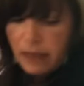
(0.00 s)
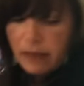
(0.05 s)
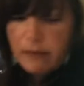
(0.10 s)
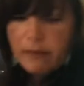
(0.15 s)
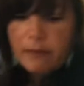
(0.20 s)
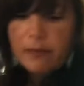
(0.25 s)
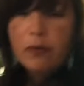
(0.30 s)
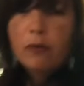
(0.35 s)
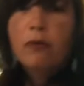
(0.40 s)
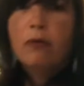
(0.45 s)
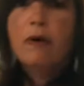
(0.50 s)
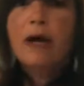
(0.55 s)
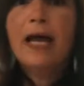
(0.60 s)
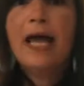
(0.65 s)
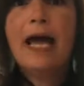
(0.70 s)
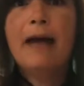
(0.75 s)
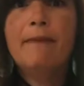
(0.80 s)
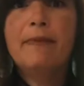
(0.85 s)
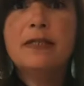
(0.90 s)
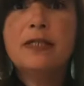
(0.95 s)
But what
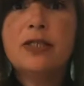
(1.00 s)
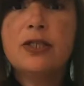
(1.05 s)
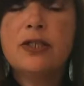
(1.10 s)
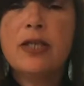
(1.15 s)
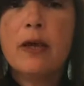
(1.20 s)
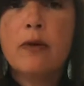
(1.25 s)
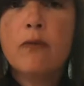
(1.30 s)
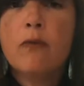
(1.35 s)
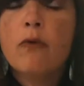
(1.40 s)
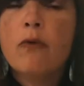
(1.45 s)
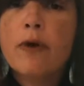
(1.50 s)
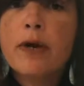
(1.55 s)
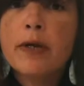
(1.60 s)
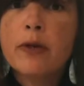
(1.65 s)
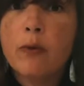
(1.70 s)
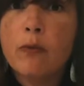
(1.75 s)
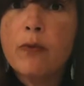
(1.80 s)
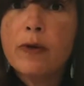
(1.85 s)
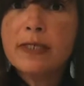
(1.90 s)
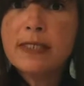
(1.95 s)
happens to that
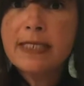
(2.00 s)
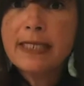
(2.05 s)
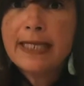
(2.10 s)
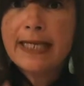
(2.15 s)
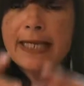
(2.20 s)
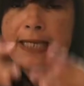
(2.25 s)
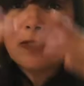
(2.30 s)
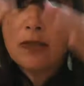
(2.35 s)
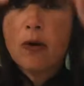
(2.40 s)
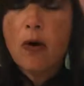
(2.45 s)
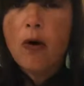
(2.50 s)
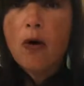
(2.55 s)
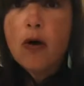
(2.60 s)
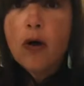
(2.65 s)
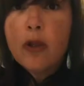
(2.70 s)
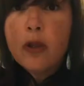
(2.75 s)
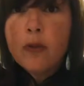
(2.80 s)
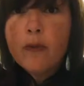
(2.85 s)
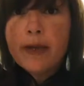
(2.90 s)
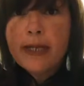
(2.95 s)
water once it gets
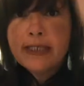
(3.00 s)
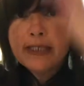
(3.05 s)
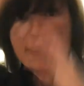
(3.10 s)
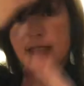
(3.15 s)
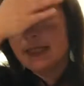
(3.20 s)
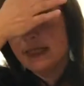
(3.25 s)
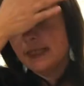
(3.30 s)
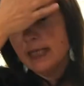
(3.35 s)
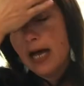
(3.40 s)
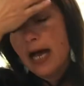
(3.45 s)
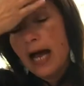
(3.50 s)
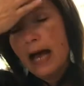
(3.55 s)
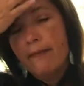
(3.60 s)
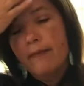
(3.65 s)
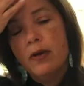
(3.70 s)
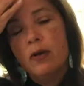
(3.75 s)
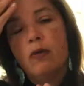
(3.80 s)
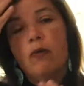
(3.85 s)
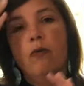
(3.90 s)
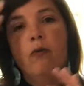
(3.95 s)
all the way to the
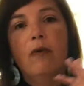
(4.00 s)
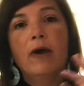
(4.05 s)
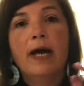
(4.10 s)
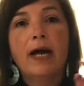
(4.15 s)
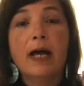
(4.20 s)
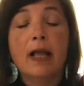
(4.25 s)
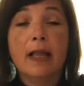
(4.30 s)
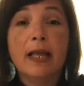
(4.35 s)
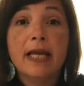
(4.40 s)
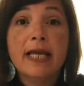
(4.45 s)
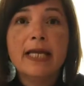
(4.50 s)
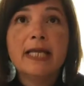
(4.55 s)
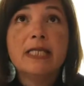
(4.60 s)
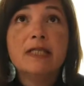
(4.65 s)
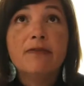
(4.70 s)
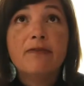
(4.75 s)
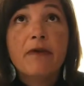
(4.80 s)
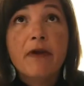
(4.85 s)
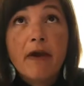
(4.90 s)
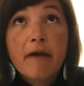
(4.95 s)
top? Well,
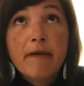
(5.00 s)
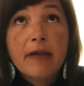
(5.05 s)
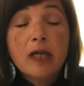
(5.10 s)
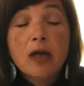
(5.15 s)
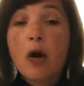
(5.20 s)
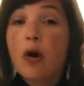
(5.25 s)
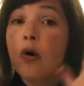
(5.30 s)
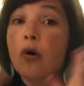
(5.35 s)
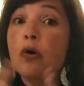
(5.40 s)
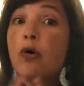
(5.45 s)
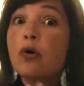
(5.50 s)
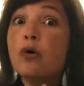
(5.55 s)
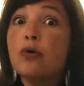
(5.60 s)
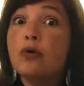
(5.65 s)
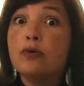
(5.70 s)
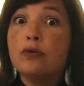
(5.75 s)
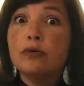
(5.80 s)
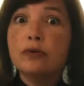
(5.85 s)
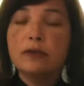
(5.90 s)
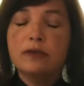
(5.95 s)
it's very
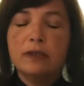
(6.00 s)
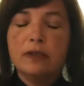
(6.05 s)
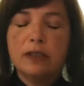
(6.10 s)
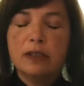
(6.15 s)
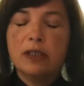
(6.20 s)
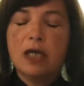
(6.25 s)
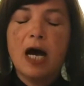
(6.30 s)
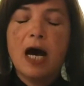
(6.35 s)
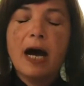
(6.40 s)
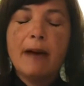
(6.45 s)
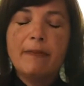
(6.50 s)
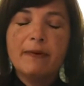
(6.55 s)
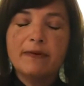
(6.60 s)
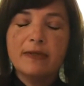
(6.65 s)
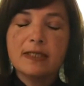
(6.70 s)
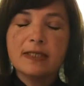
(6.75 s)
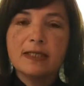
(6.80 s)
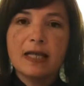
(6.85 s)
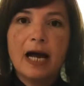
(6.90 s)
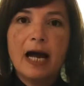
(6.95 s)
cold in the top of
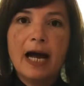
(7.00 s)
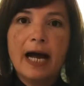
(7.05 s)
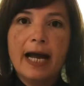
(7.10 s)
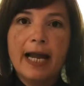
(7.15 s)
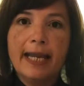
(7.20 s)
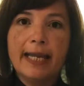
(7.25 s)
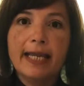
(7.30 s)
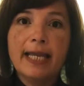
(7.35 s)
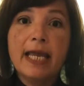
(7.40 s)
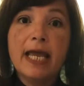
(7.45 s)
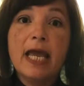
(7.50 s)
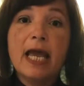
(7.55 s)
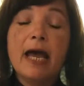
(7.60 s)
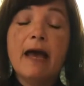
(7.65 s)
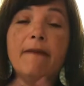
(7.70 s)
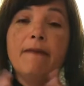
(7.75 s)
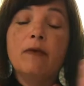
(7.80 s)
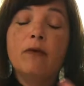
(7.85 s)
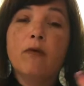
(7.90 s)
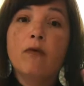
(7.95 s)
the sky.
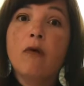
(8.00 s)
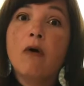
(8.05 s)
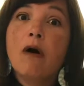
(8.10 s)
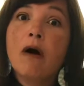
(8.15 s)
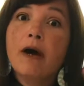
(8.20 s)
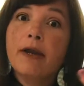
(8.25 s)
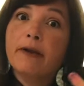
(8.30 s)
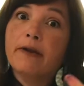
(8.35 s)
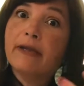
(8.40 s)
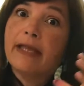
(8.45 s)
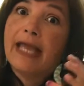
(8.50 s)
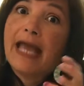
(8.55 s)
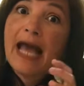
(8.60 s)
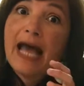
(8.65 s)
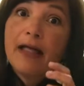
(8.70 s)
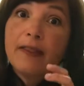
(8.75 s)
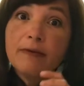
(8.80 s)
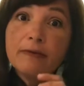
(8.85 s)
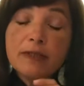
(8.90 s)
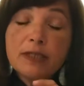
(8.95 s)
And the water
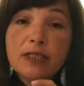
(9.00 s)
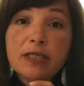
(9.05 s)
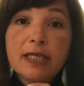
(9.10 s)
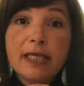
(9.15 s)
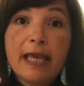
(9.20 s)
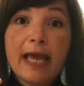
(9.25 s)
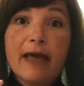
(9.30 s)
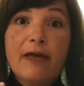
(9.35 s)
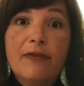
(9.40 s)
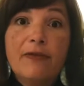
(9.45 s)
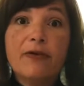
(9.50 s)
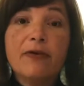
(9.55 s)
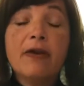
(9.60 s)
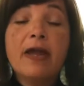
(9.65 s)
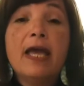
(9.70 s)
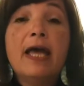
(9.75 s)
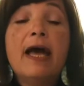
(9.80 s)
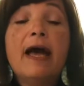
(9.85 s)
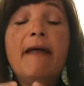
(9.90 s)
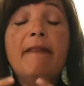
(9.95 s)
gathers together
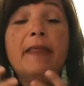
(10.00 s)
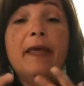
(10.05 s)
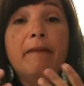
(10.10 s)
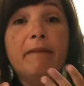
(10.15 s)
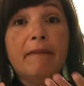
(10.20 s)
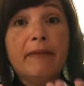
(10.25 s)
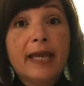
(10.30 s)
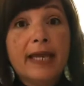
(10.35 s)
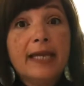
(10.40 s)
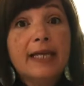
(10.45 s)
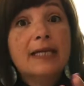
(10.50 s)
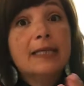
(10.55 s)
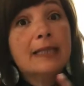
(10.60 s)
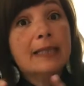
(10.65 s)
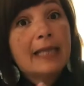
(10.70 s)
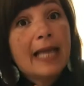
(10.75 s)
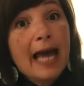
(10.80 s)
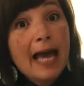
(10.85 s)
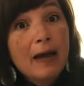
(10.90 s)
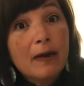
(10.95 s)
and they make
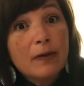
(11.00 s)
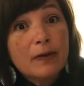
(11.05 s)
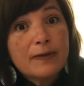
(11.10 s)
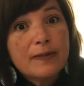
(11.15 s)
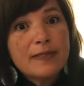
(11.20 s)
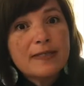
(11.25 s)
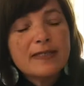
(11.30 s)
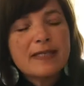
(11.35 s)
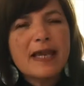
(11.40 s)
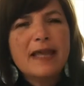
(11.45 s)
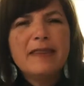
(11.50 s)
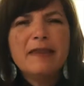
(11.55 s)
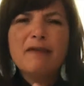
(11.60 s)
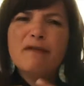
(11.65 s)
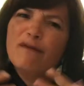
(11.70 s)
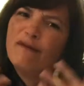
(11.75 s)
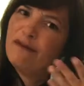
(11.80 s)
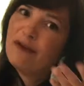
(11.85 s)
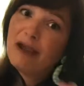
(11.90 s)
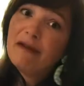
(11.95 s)
clouds. And
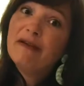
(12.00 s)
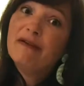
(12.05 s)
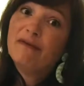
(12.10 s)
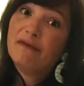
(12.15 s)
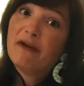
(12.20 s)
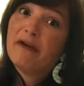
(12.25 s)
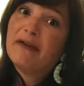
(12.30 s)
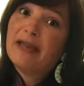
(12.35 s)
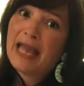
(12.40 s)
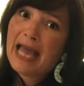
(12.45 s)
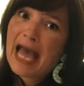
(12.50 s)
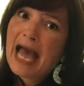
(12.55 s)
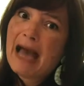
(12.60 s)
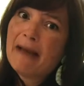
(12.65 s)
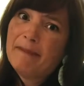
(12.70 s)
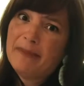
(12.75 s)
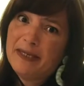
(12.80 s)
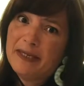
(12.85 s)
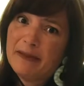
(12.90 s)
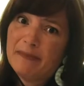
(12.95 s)
they're very, very
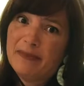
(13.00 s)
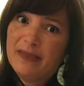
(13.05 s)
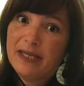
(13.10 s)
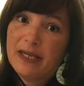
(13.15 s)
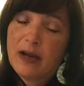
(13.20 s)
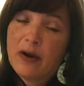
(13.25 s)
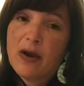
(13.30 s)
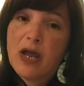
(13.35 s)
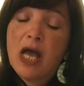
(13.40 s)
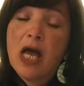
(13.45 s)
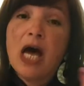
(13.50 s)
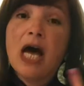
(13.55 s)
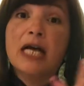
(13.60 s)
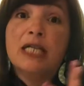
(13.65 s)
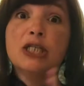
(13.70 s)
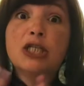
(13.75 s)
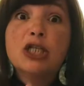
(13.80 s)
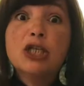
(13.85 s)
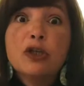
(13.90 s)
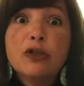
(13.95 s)
happy up there
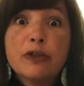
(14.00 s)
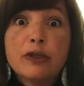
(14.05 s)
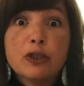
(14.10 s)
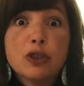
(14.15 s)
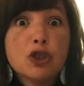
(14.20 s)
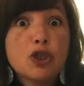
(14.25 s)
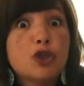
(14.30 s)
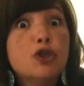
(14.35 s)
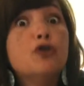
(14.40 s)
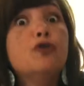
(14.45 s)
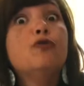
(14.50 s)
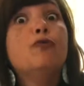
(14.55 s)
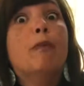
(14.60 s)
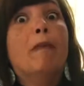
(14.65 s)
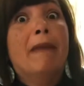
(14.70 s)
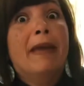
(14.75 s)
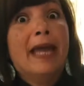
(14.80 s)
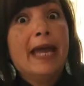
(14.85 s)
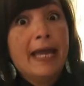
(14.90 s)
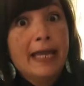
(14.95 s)
until there's too
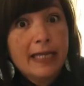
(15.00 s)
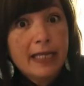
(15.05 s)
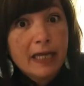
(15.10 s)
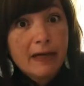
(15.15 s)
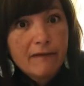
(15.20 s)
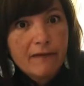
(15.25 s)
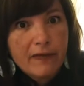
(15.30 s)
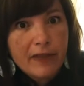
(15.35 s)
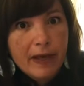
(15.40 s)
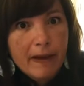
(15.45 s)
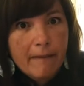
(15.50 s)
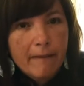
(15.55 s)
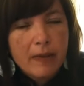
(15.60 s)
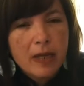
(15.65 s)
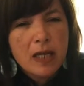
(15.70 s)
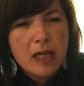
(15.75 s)
many of them.